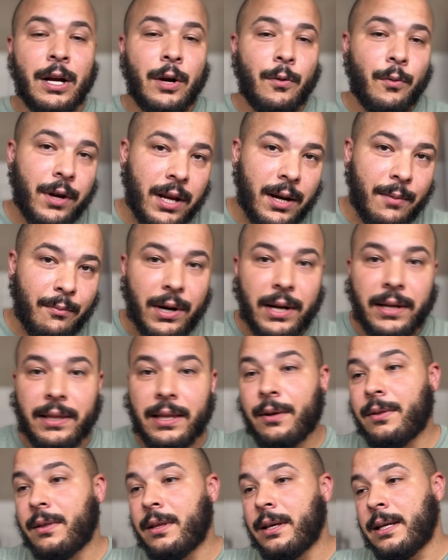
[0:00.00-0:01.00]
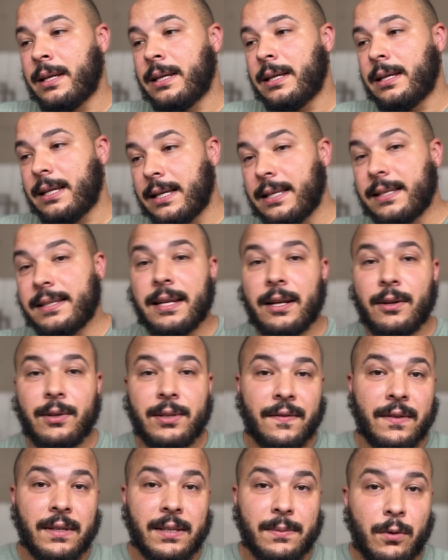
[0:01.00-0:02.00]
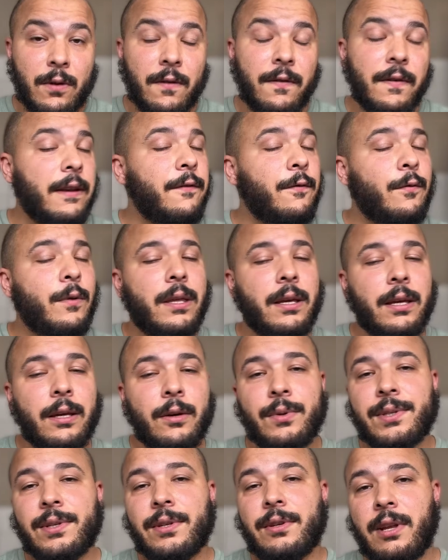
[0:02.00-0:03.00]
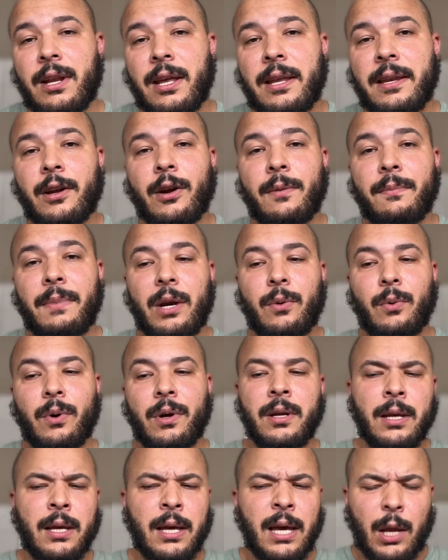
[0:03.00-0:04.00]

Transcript: We're going to break down the ins and outs of this move and if we think it was a good idea or a bad one,